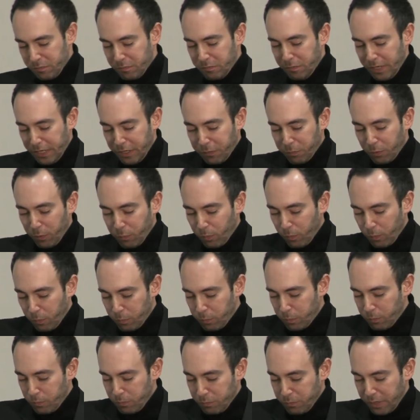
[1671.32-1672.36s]
make
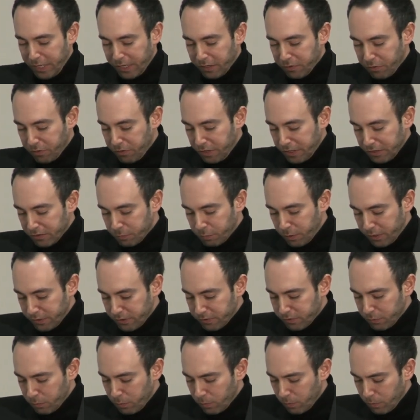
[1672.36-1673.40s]
things
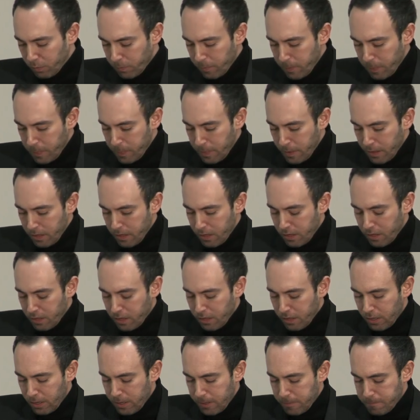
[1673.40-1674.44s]
punishable
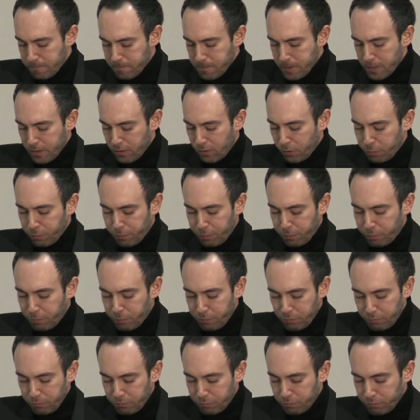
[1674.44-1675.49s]
or
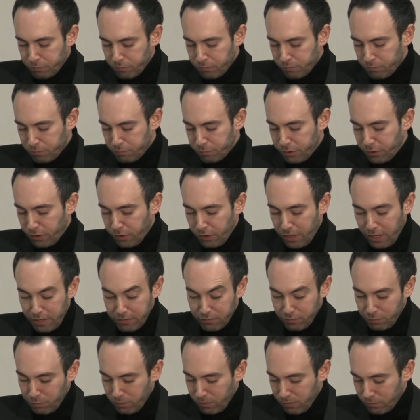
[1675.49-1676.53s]

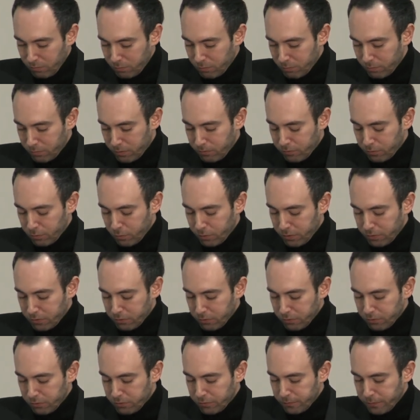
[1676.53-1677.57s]
penalizable, whatever you want to
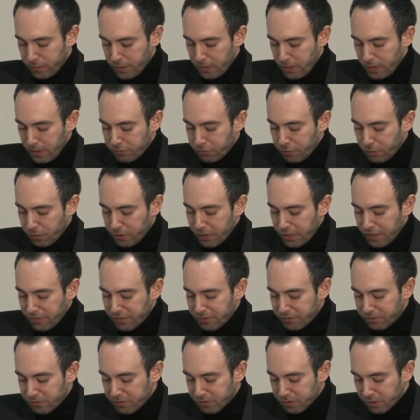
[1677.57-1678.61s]
use. So
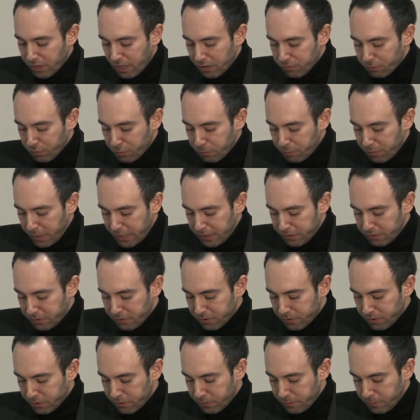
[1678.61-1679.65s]
this is a
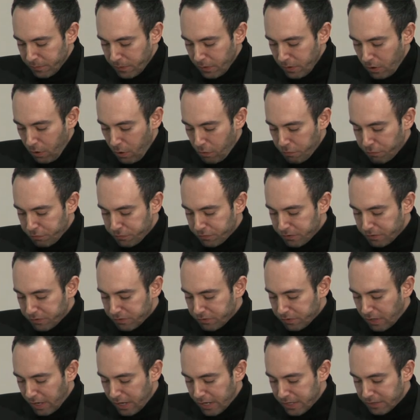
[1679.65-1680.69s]
confirmation of
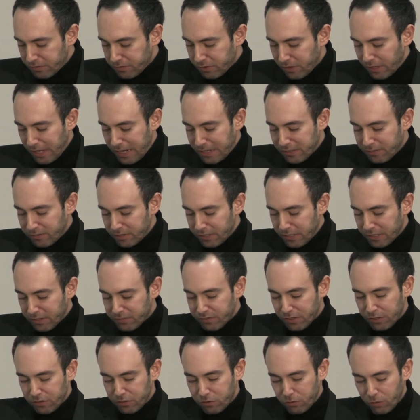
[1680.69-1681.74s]
societal
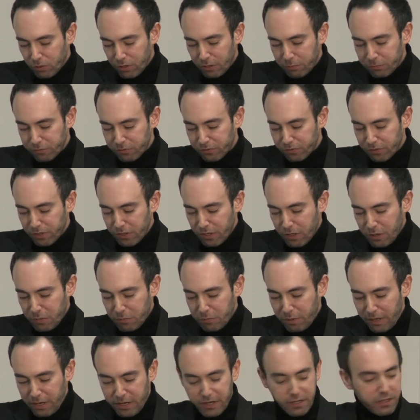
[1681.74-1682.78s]
ideas and norms
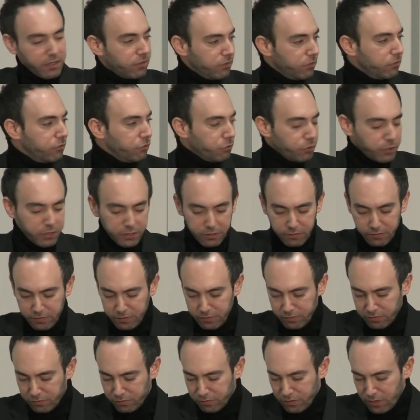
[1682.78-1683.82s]
by doing
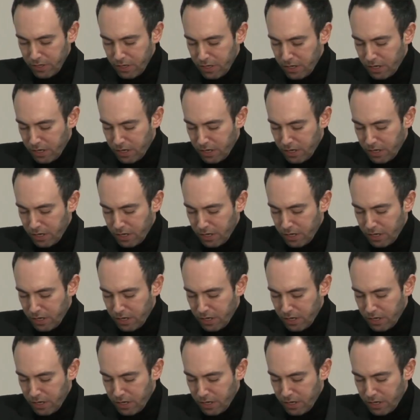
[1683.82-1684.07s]
this,